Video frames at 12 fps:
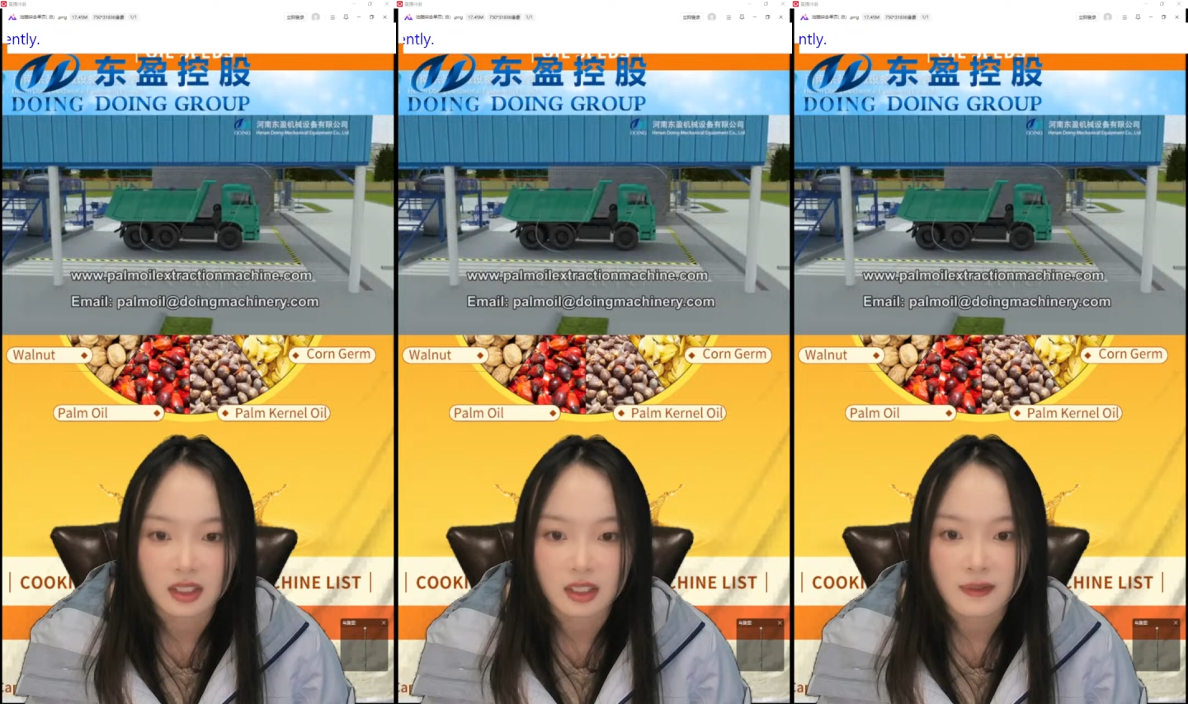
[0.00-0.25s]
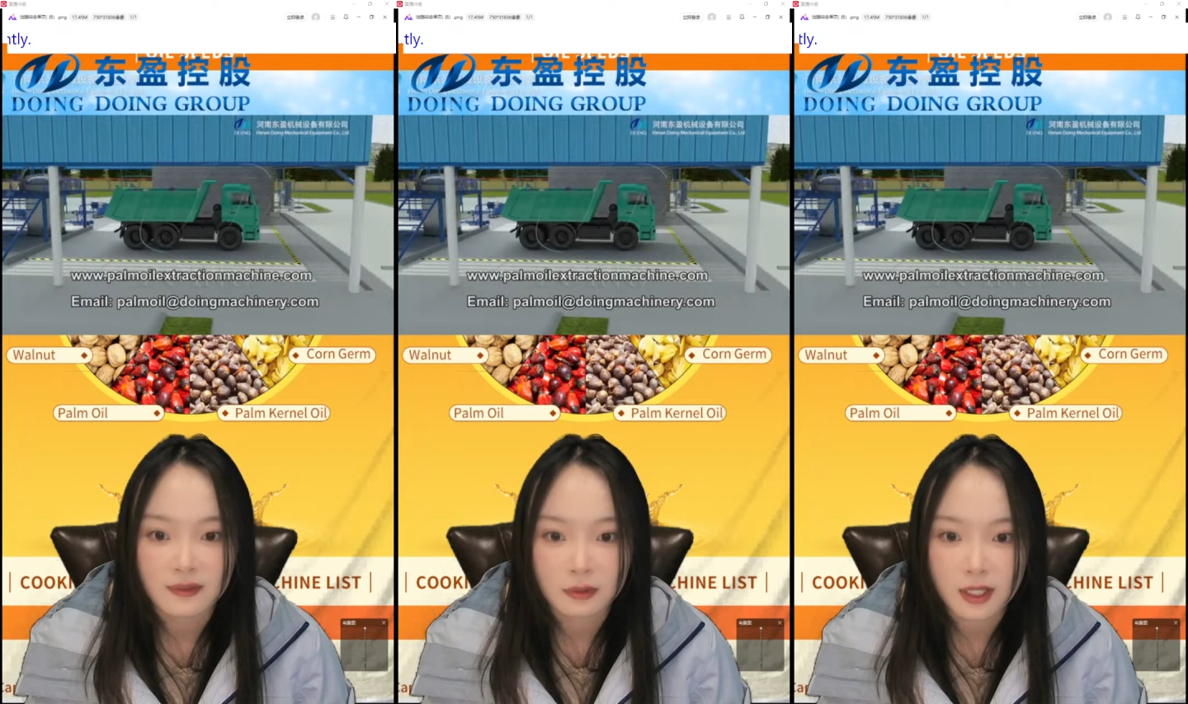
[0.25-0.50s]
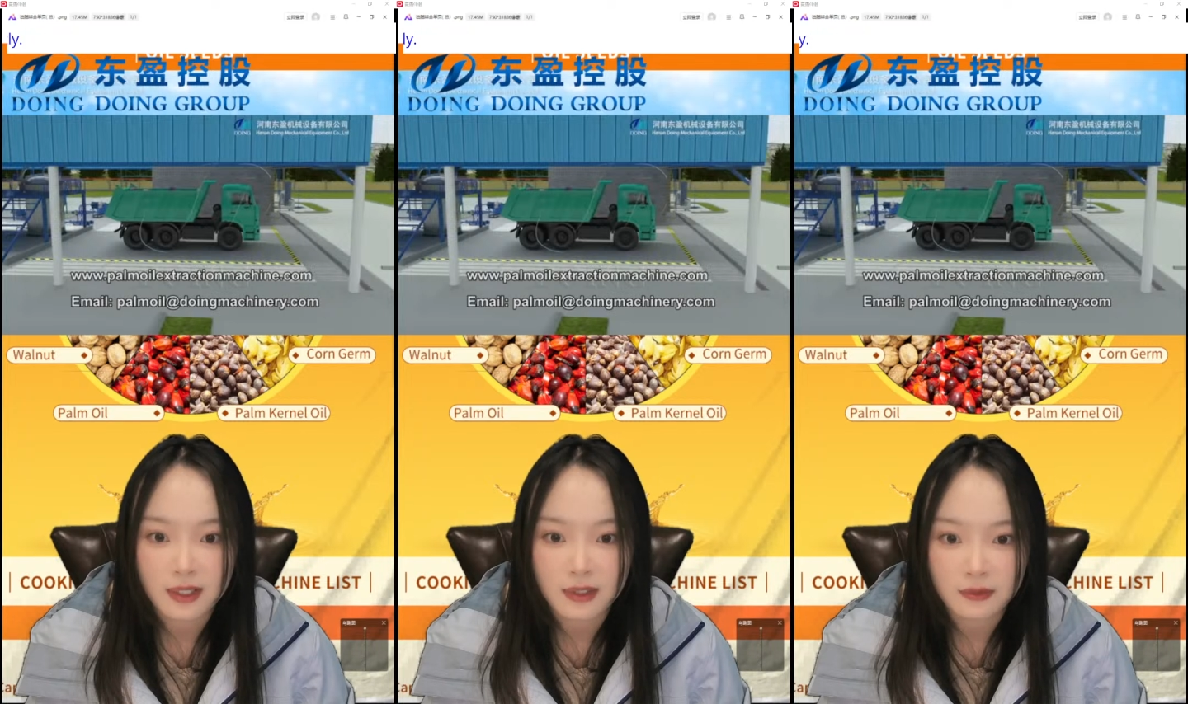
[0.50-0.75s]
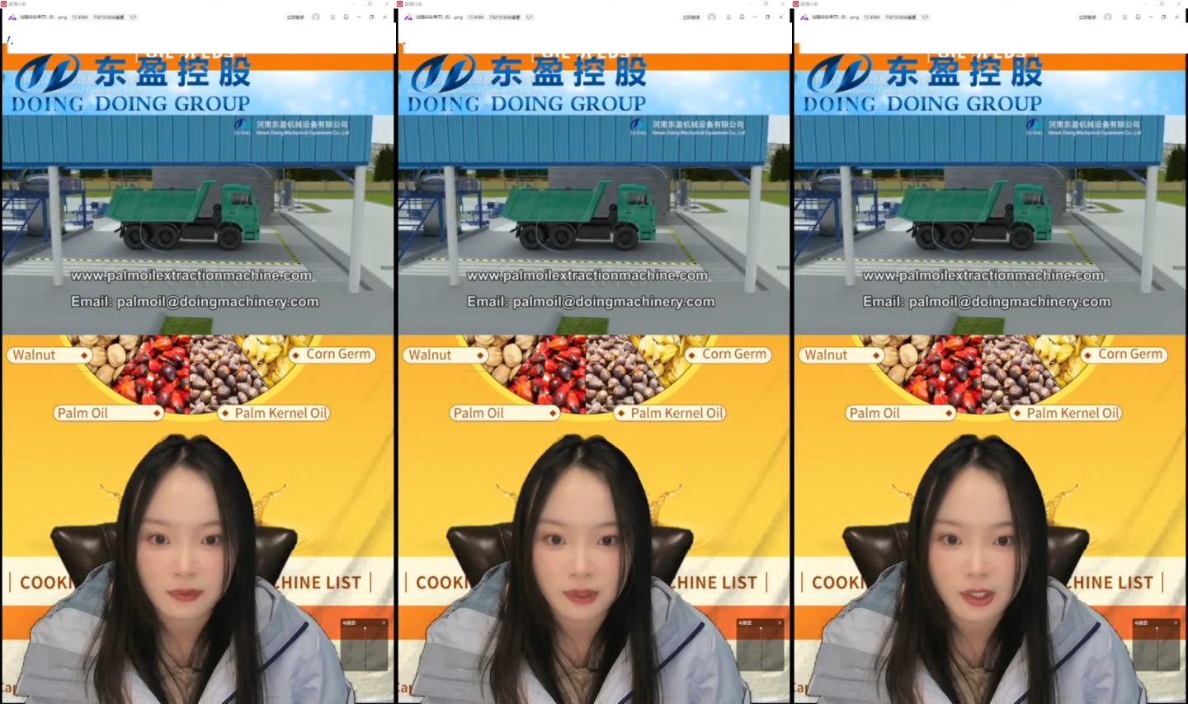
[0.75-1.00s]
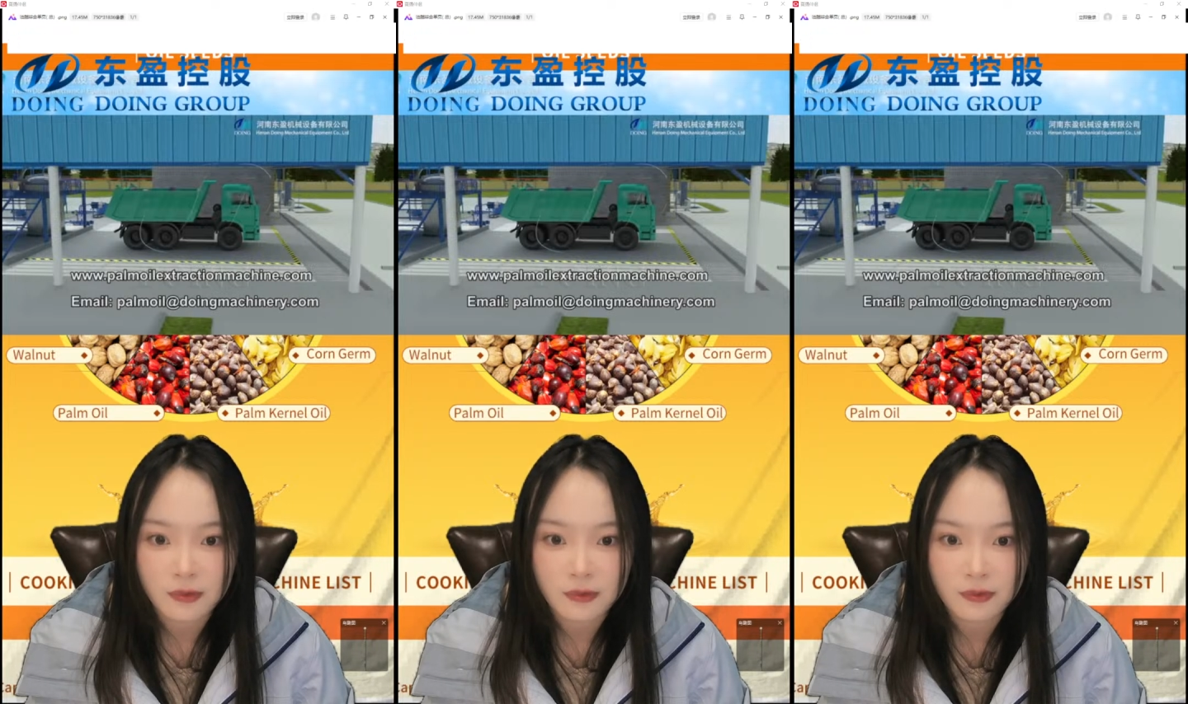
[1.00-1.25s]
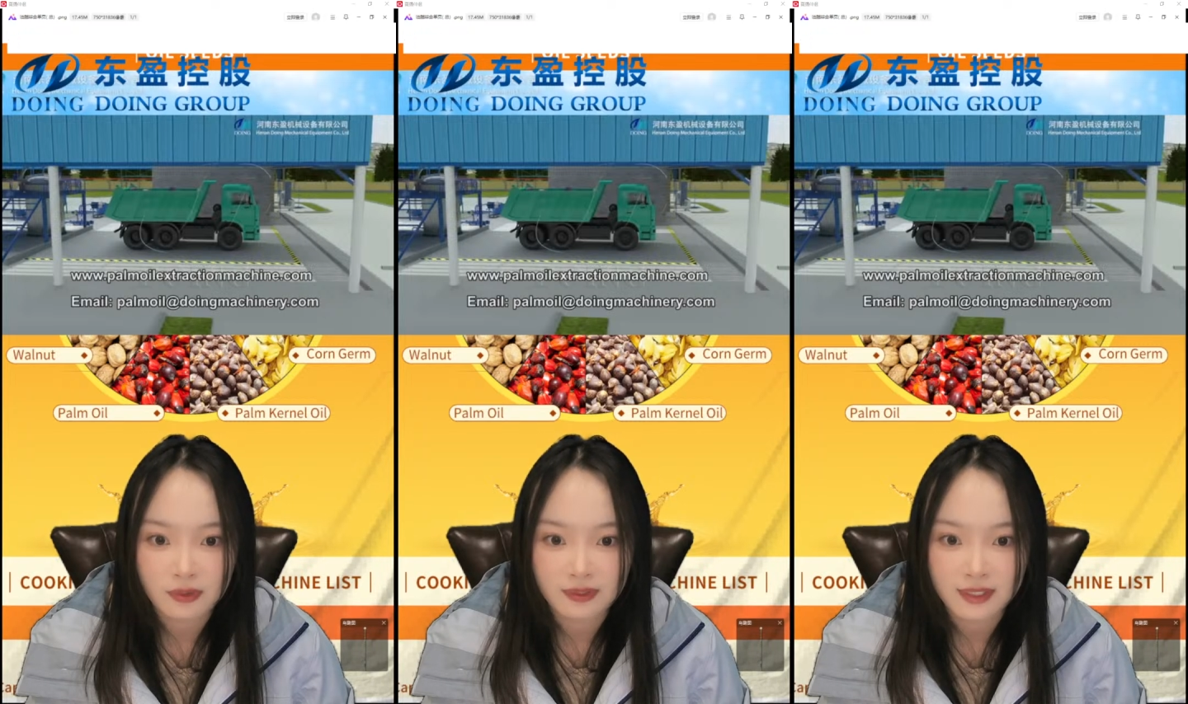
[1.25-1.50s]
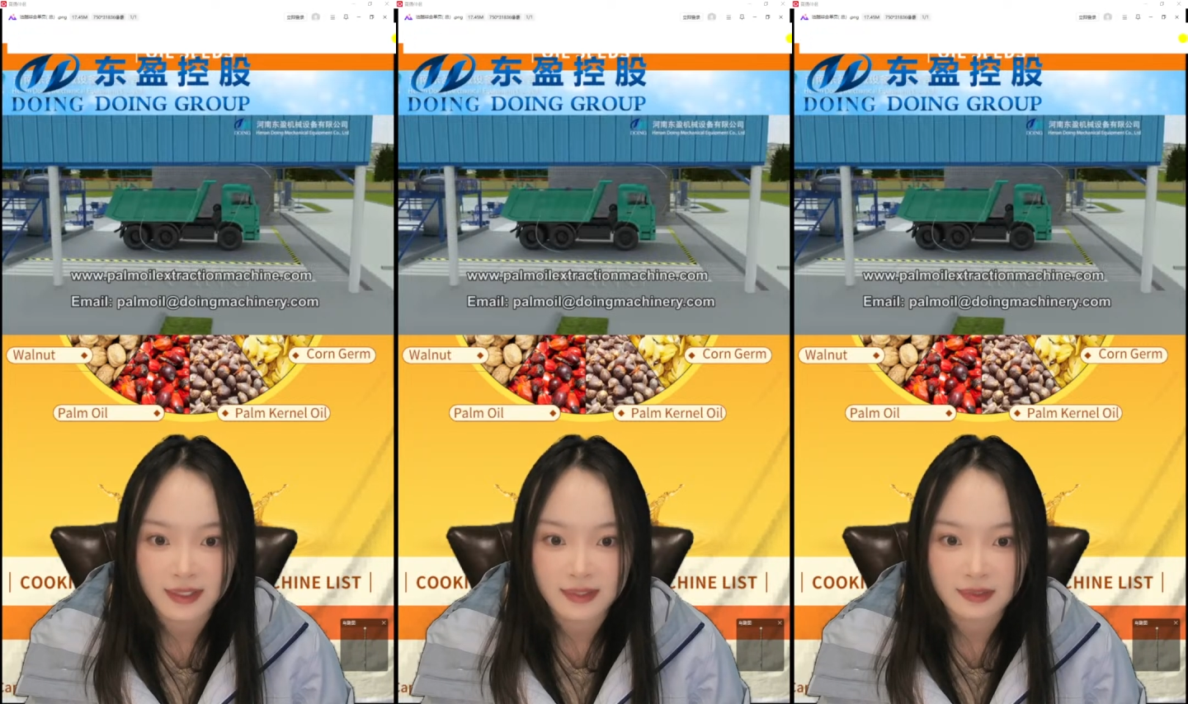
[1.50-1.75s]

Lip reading: so as to ensure that